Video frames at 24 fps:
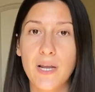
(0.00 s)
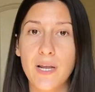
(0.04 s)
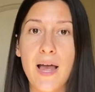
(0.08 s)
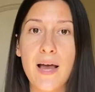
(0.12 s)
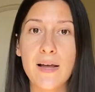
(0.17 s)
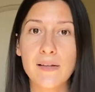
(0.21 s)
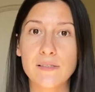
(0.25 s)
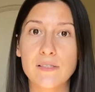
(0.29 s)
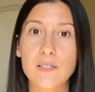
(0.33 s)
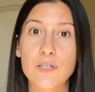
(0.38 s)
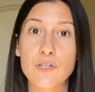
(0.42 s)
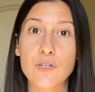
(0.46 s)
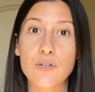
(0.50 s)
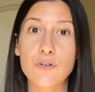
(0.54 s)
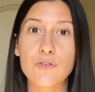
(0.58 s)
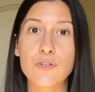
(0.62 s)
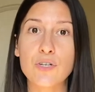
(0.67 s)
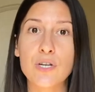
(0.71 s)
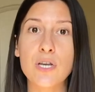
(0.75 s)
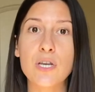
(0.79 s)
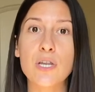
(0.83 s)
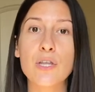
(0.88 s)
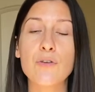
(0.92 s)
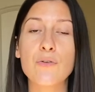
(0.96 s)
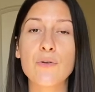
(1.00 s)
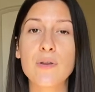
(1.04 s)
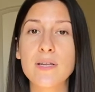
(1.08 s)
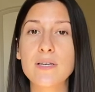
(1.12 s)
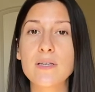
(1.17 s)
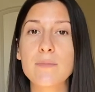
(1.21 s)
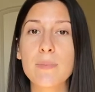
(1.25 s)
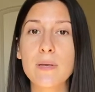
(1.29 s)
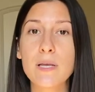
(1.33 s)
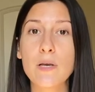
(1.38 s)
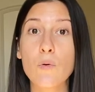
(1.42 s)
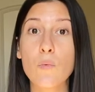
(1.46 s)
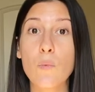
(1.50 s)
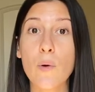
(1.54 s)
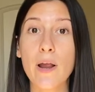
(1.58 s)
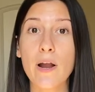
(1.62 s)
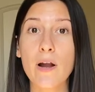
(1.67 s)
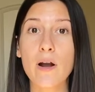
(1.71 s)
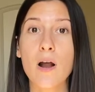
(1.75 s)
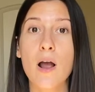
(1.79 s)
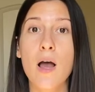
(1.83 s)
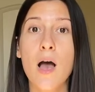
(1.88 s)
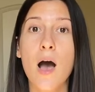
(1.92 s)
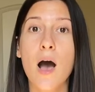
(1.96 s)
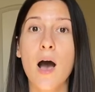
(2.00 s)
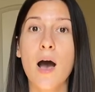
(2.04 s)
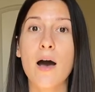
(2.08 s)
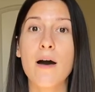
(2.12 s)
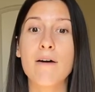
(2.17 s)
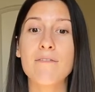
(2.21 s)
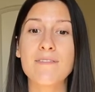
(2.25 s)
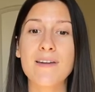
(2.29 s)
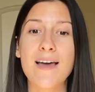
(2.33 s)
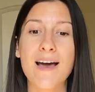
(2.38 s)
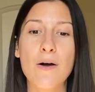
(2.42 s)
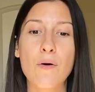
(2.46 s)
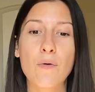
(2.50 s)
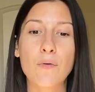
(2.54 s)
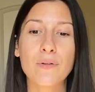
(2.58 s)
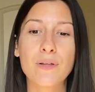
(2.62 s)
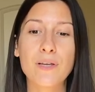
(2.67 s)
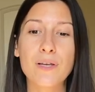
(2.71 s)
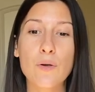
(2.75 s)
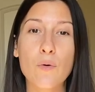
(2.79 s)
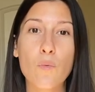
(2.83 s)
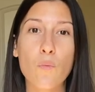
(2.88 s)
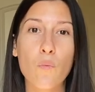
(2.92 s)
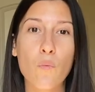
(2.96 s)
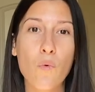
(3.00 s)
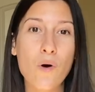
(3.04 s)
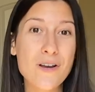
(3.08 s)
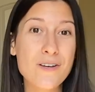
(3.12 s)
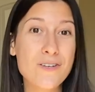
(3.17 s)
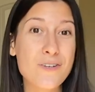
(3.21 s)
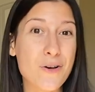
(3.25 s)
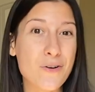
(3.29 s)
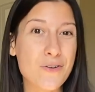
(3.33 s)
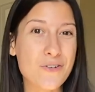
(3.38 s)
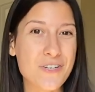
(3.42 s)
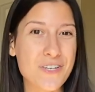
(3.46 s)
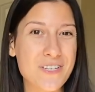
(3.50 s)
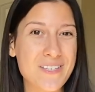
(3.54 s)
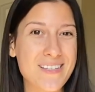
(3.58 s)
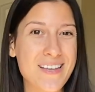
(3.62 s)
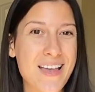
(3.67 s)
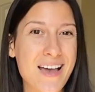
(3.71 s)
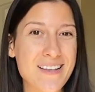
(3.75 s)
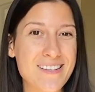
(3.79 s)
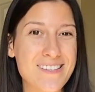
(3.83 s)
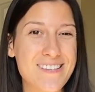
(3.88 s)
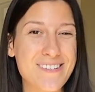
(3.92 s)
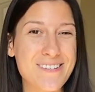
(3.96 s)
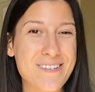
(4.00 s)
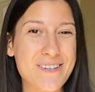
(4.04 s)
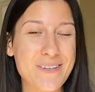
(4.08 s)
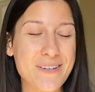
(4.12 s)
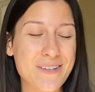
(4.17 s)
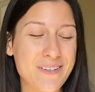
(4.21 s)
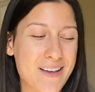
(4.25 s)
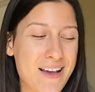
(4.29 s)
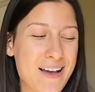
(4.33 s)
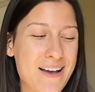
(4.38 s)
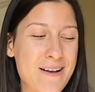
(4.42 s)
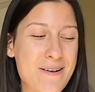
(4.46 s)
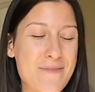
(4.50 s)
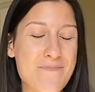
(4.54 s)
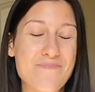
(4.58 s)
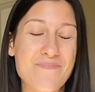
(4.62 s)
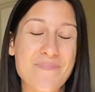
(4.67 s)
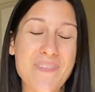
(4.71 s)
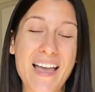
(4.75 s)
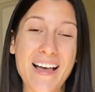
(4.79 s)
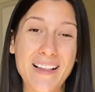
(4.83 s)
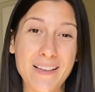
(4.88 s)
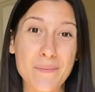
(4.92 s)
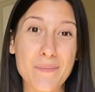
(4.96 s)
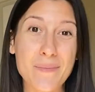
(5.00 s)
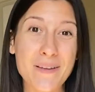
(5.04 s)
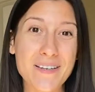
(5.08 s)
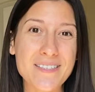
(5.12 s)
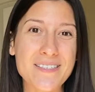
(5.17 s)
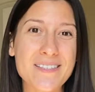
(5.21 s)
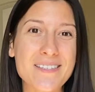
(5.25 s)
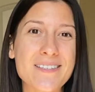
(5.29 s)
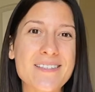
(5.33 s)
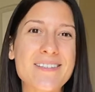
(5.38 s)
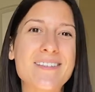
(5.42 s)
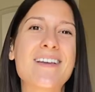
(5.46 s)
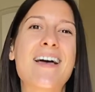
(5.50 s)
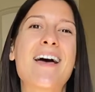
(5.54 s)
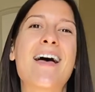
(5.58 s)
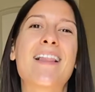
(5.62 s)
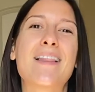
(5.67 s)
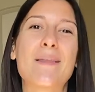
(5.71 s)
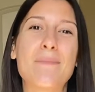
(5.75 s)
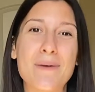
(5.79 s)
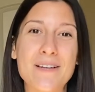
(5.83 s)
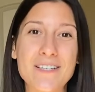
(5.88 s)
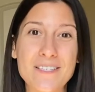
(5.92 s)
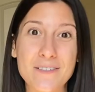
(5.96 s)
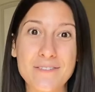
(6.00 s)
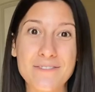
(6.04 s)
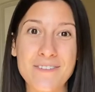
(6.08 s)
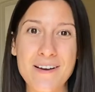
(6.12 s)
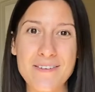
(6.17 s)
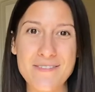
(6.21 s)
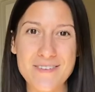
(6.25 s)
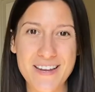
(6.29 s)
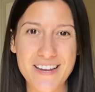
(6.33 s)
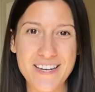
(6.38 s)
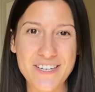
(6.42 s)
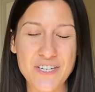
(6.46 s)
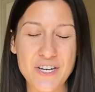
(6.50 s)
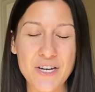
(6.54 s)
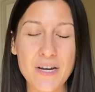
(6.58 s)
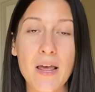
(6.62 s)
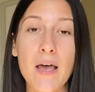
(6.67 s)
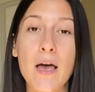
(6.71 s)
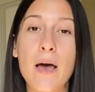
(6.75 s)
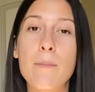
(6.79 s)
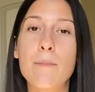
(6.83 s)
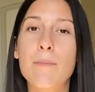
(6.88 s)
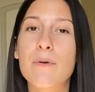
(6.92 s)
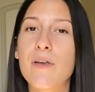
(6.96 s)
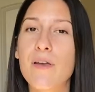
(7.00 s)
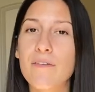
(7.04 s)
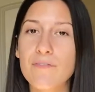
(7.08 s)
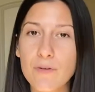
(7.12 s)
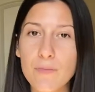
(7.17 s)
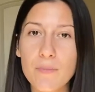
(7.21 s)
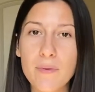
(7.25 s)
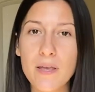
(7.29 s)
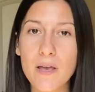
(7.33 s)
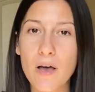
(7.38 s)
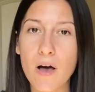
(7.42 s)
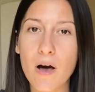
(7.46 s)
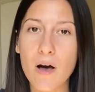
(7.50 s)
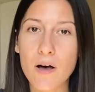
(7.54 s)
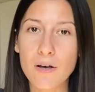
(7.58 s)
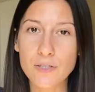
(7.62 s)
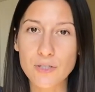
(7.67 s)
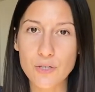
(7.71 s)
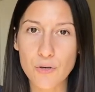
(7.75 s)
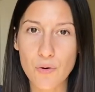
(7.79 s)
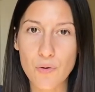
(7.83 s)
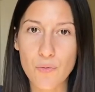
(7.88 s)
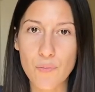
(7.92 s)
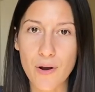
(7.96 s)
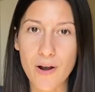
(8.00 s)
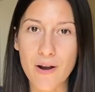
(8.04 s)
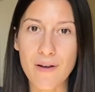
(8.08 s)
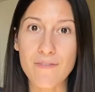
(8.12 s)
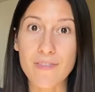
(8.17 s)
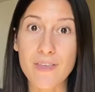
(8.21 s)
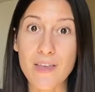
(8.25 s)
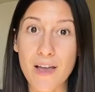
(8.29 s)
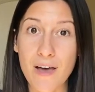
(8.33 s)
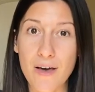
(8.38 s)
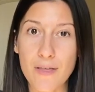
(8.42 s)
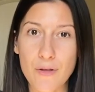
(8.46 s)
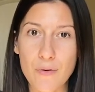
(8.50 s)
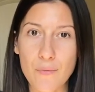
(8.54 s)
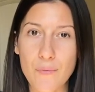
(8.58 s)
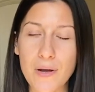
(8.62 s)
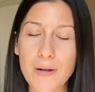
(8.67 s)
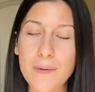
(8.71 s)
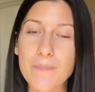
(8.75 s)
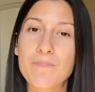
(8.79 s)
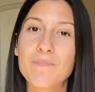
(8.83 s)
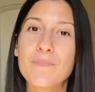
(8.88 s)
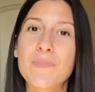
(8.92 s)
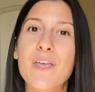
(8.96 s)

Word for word: constitution, you need to be aware of not only one dosha's constitu um, element, elemental foundation, but you have to be also aware of the other one.